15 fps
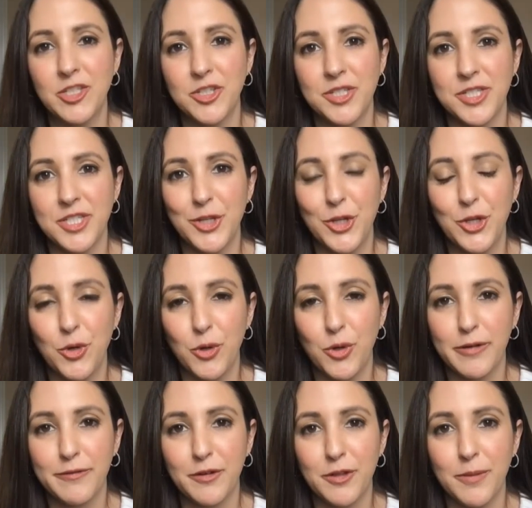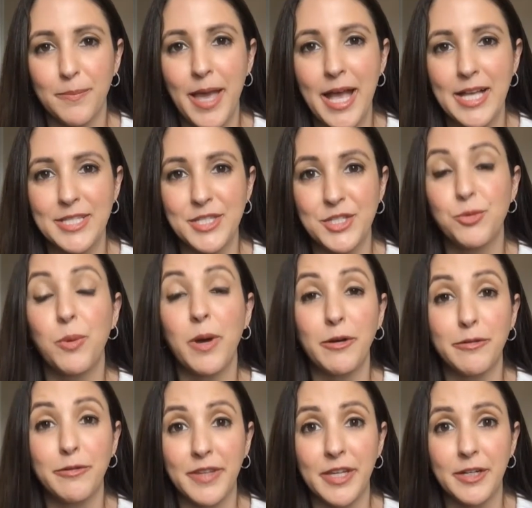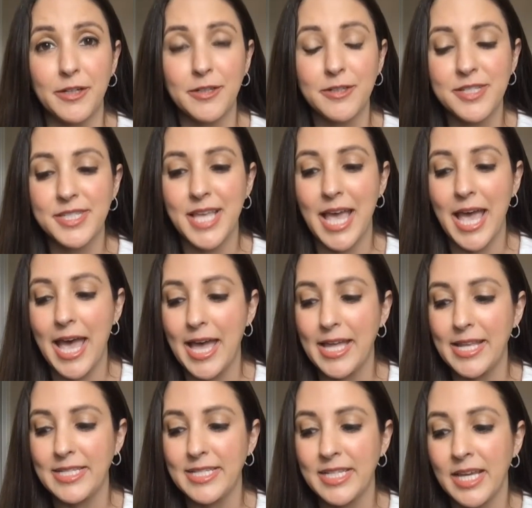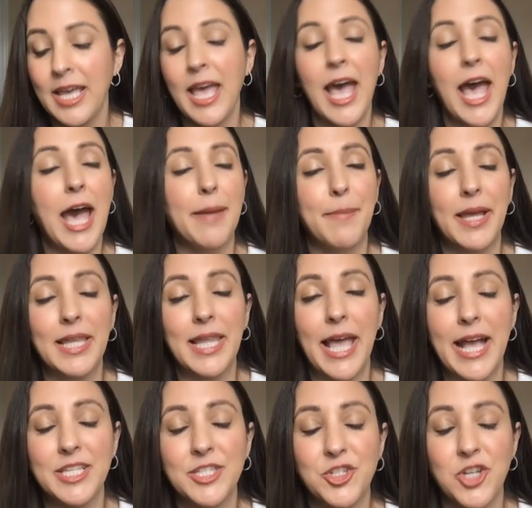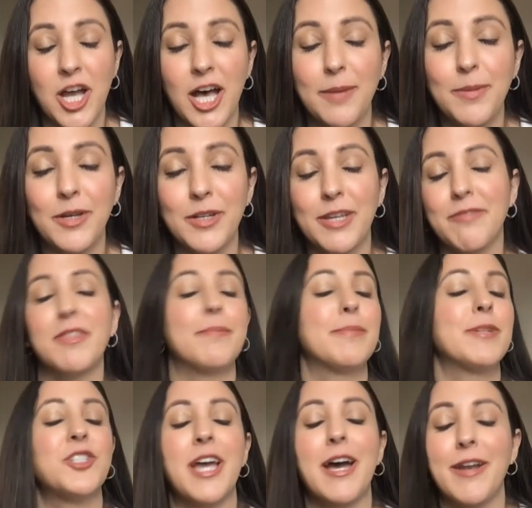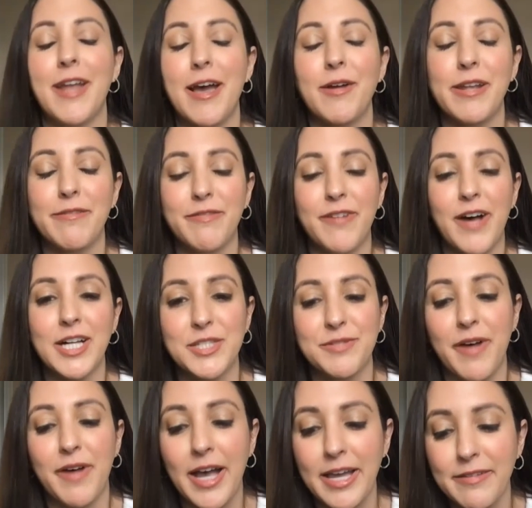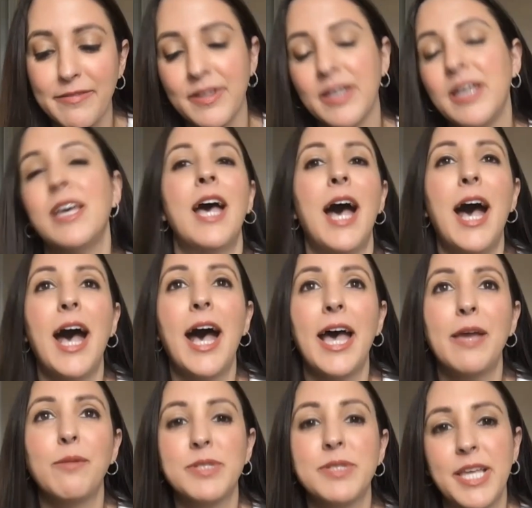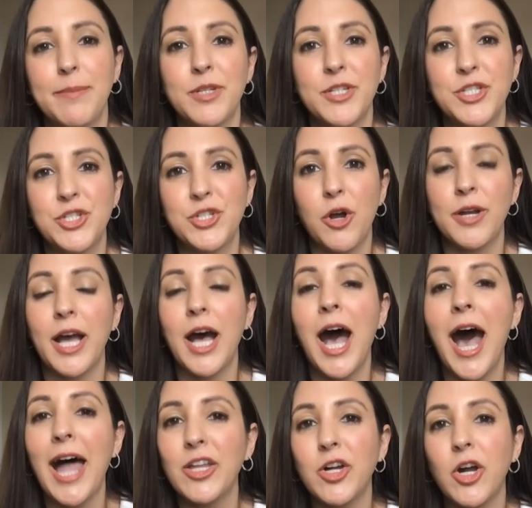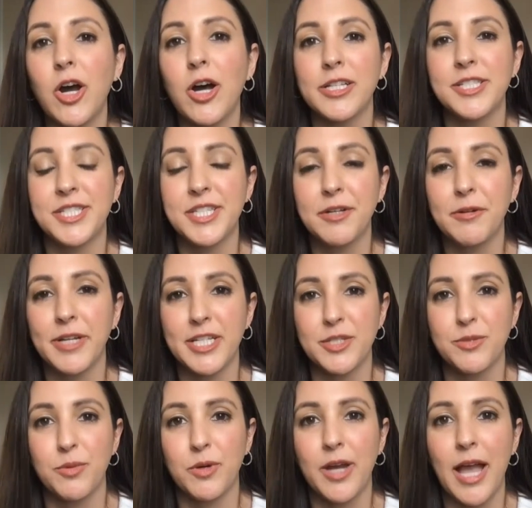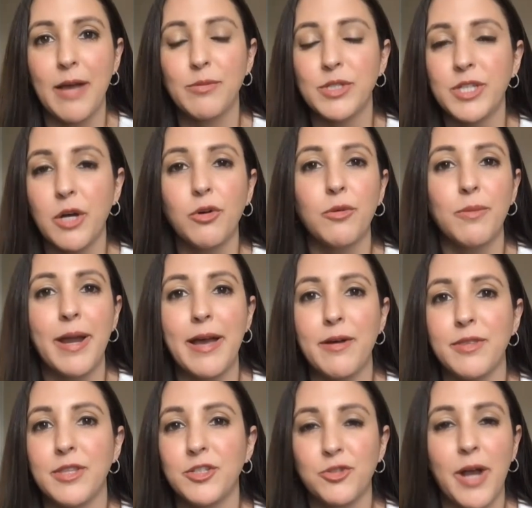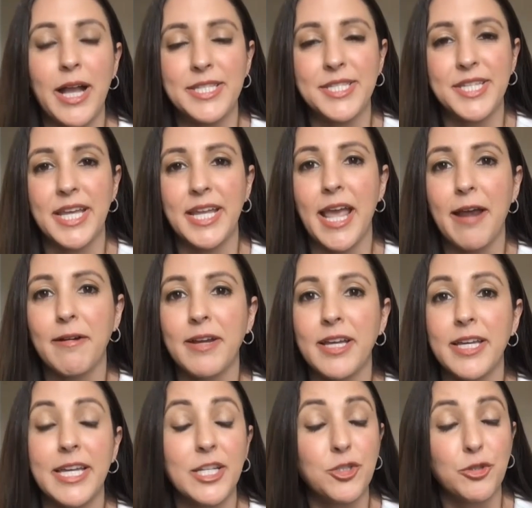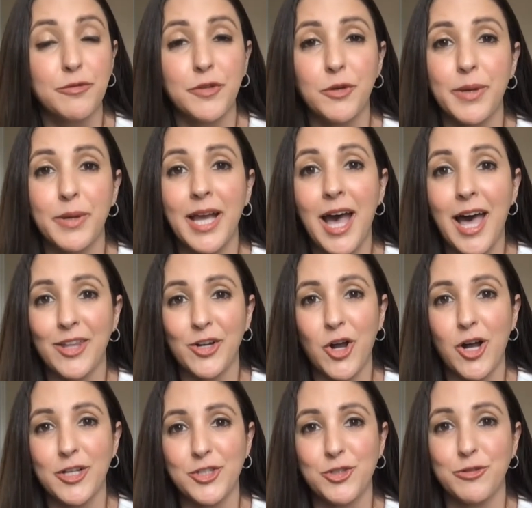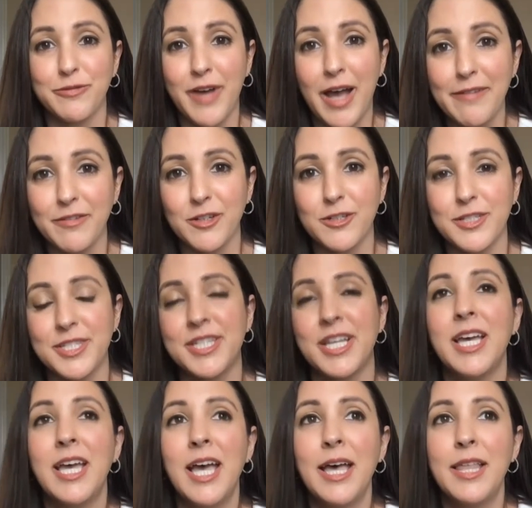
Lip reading: stations in New York for the past 12 years. And at my last job, I'll give them a shout out at Fox 5. I was able to start a Holocaust series where I would go around the tri-state area interviewing Holocaust survivors.